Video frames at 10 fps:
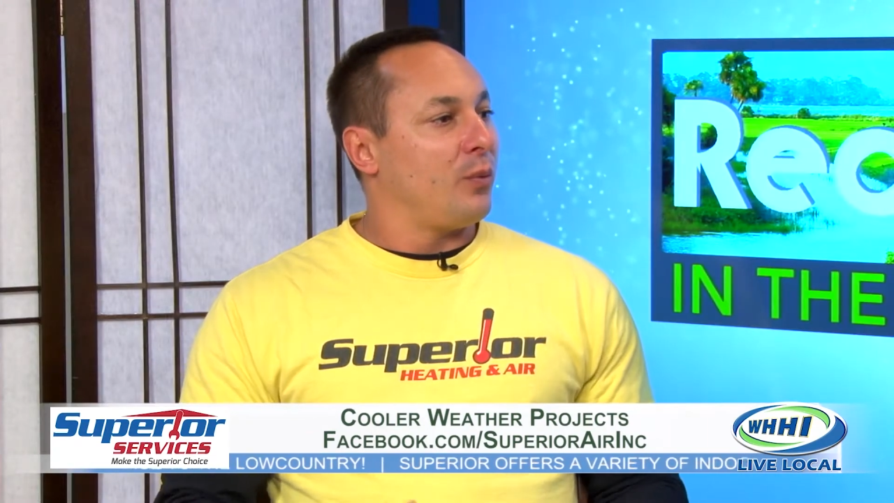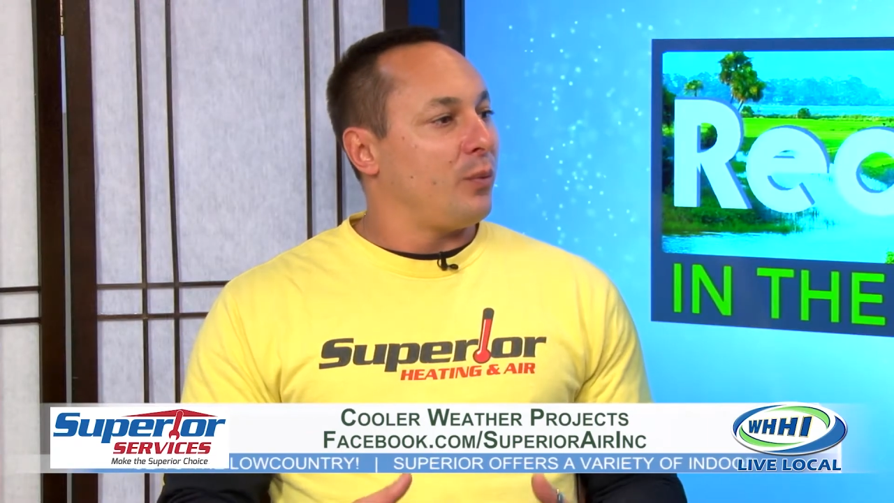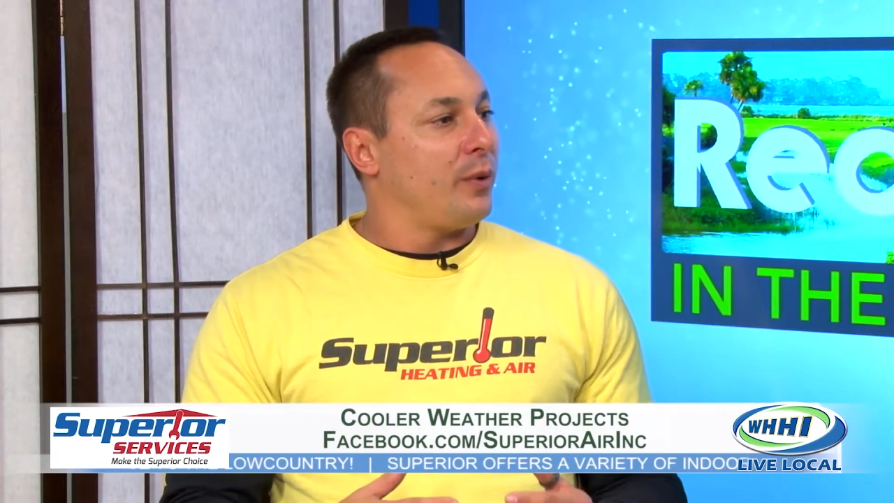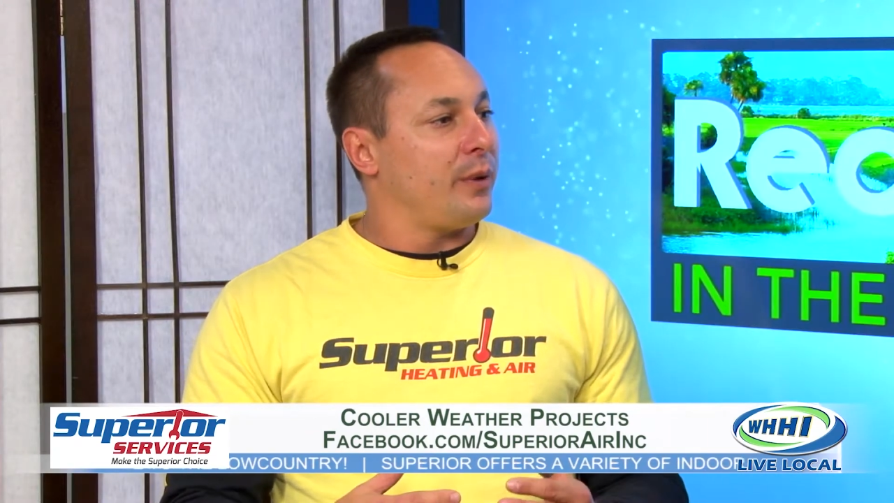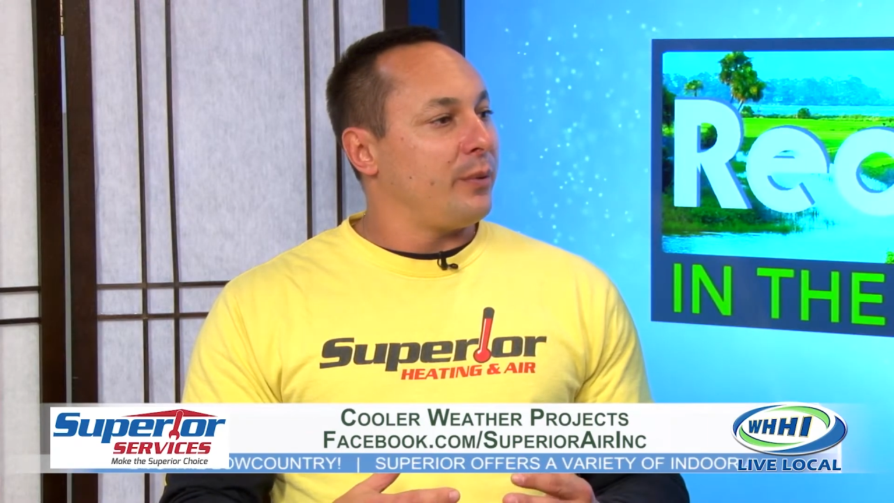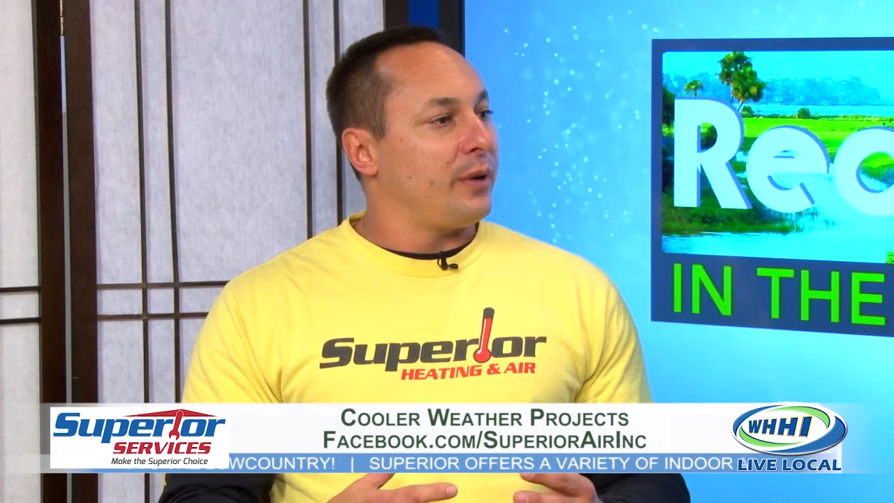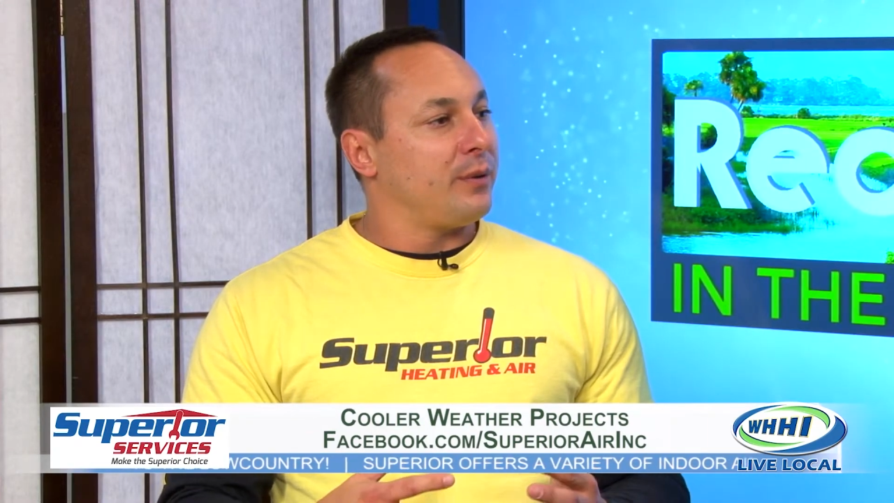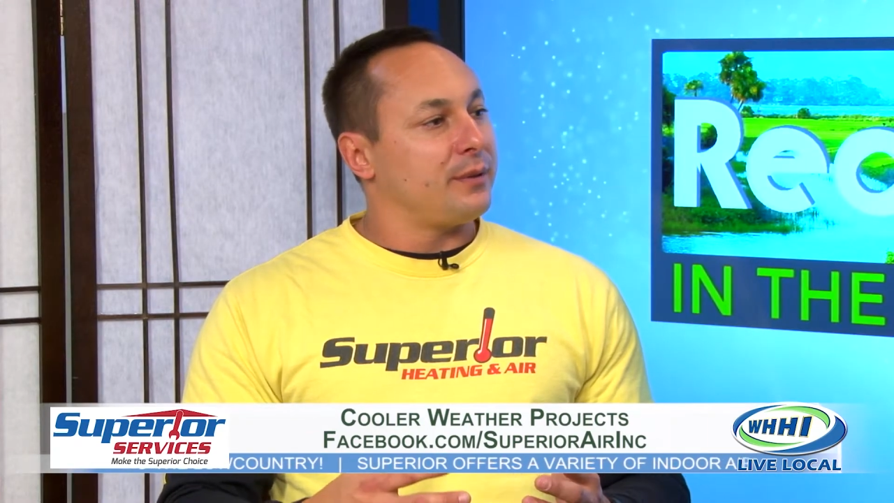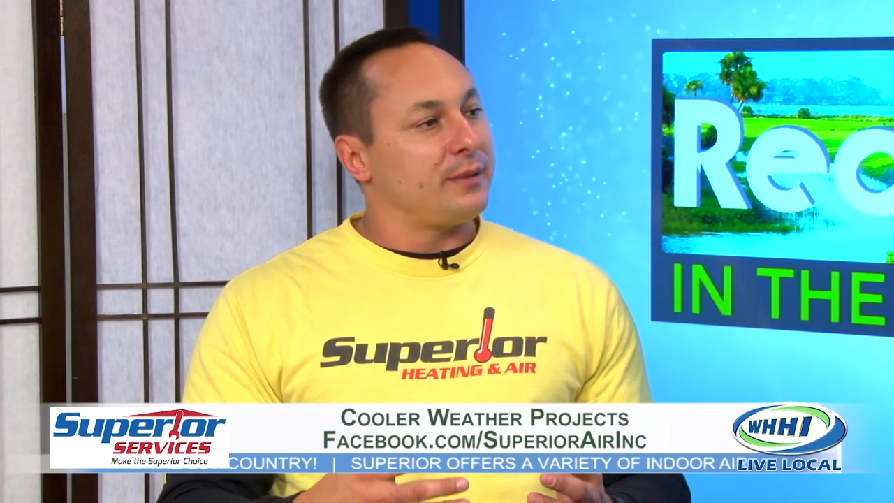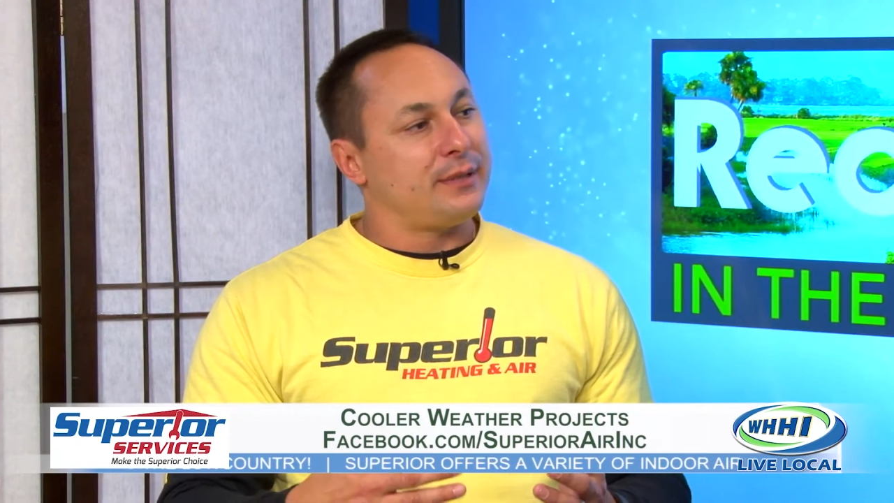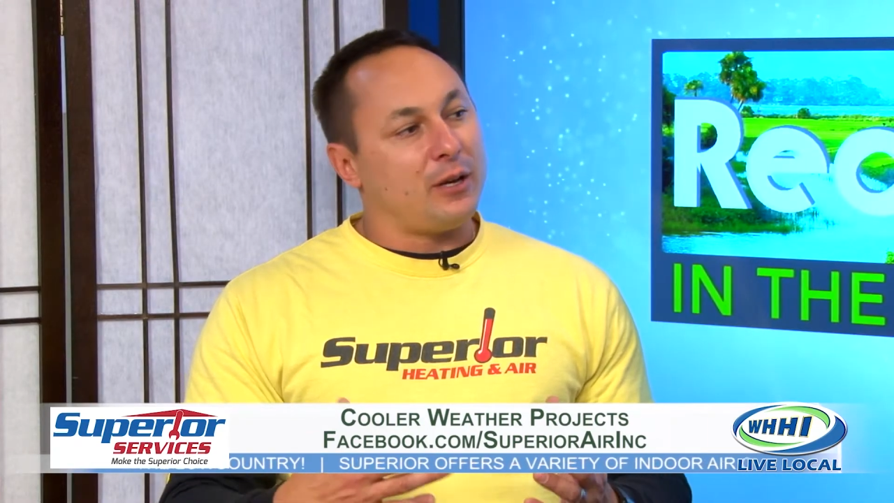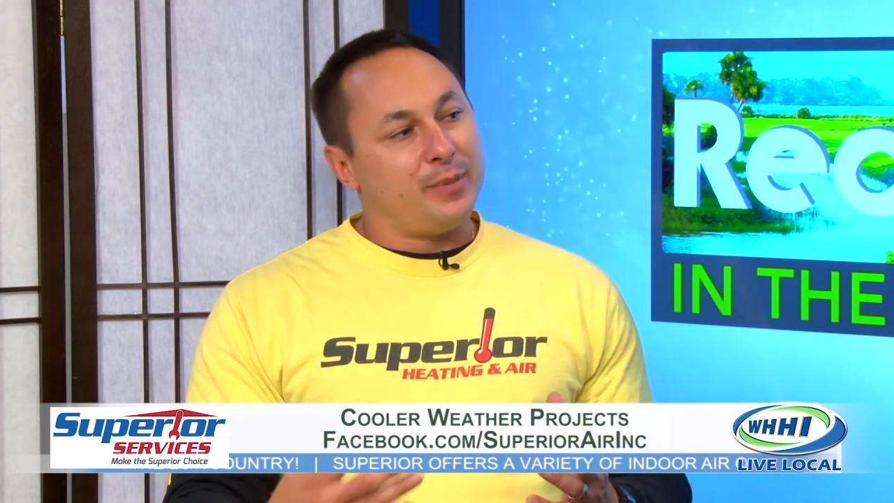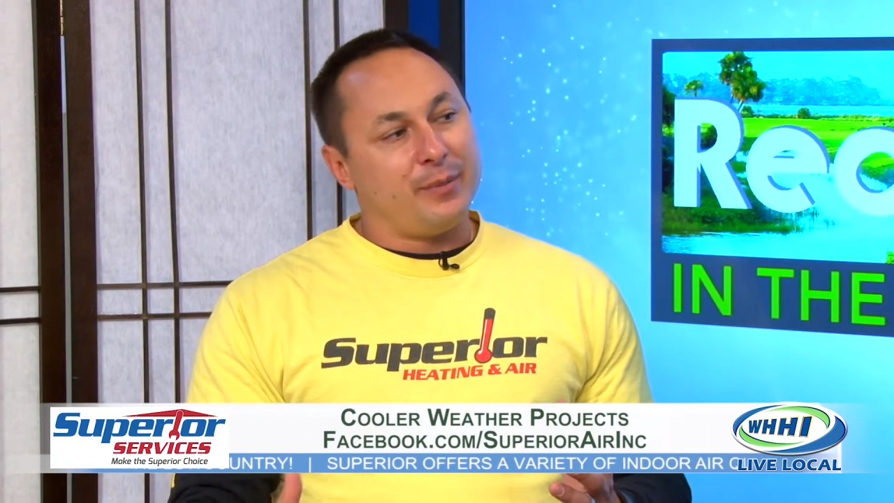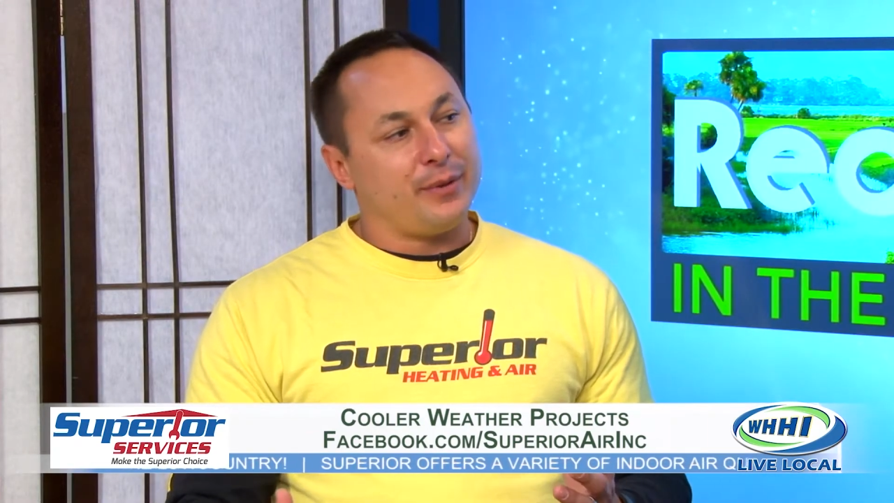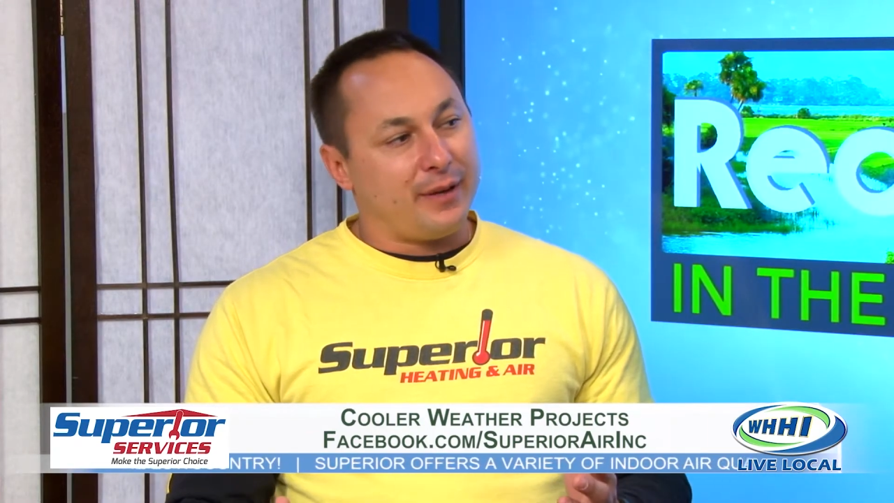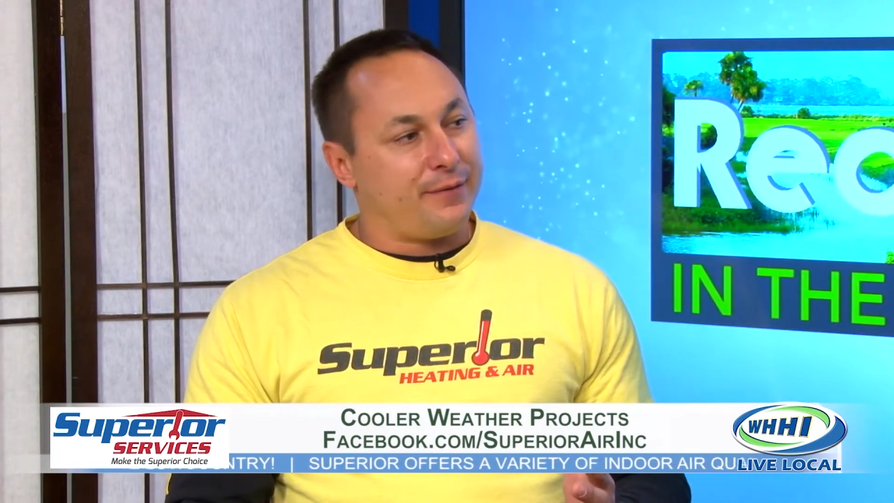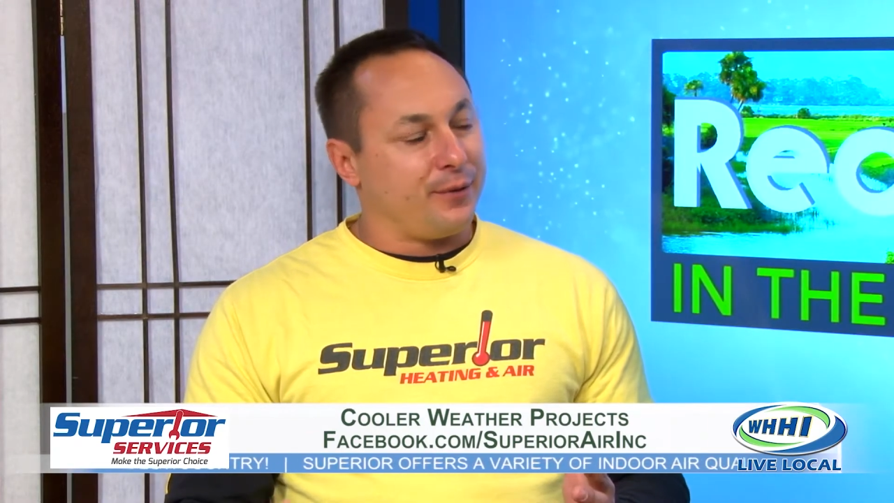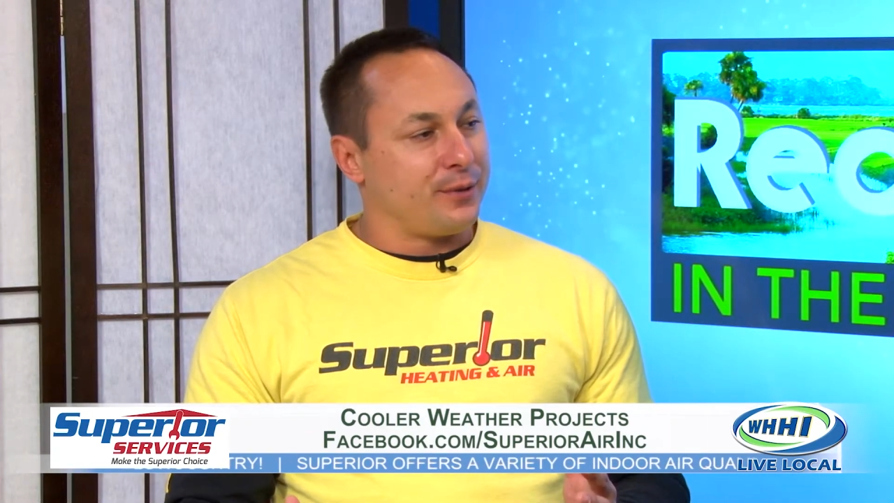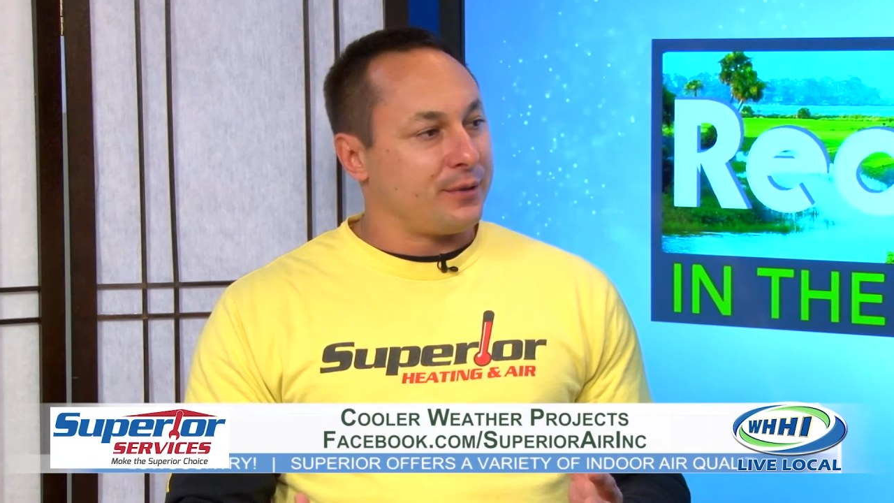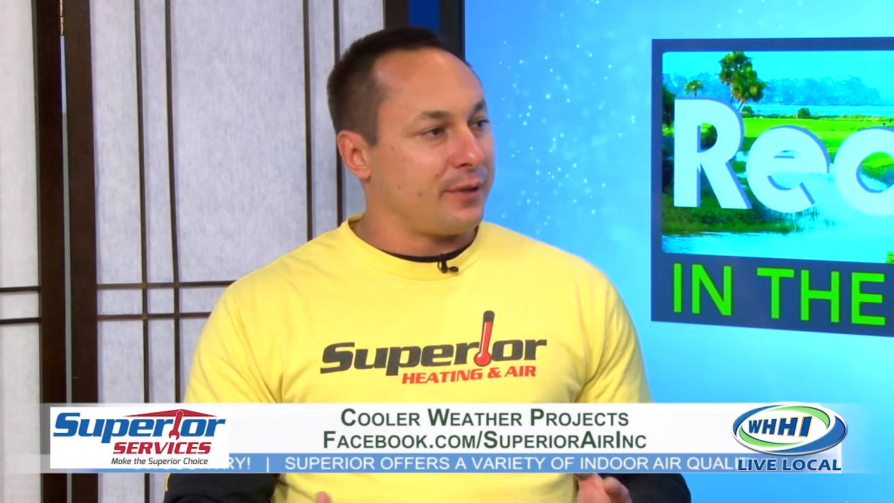we don't tell people that
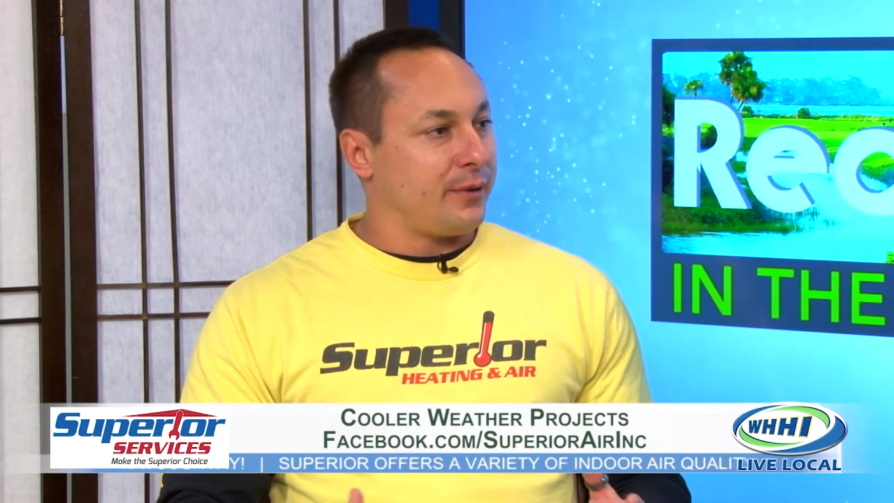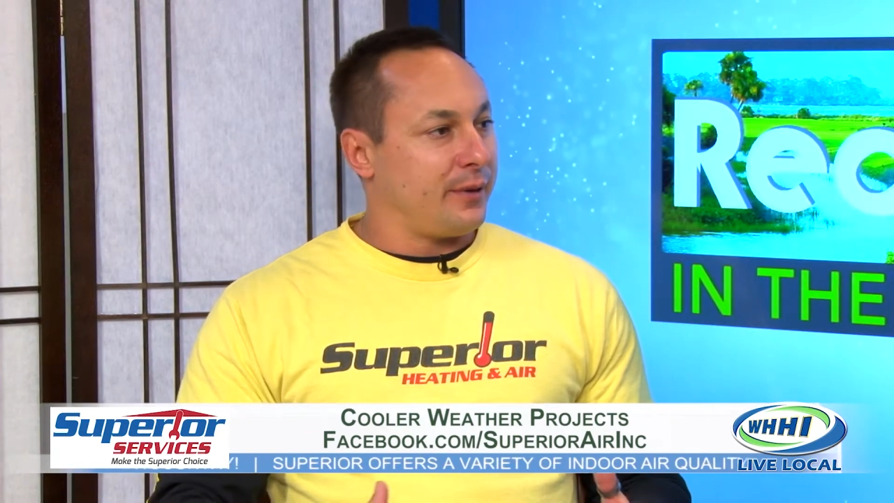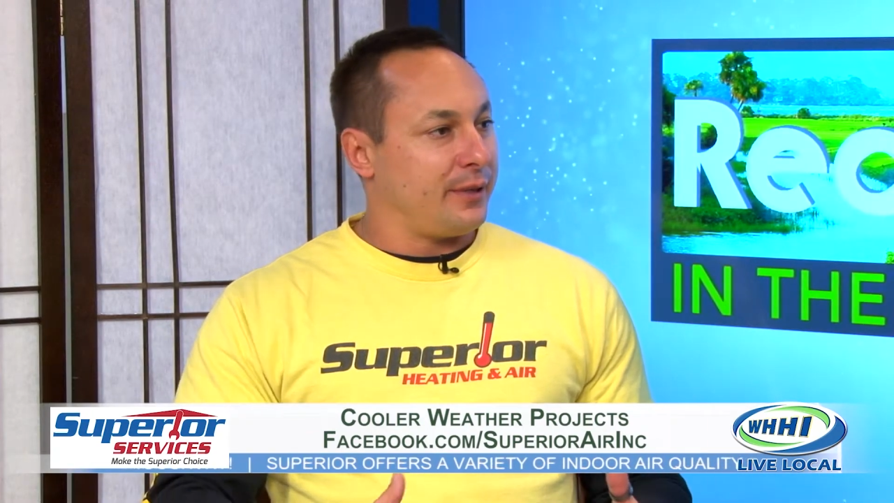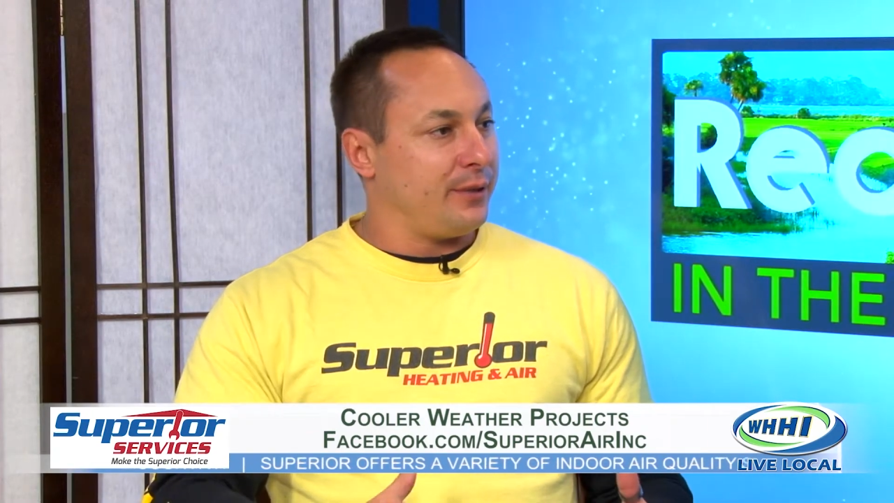filters are going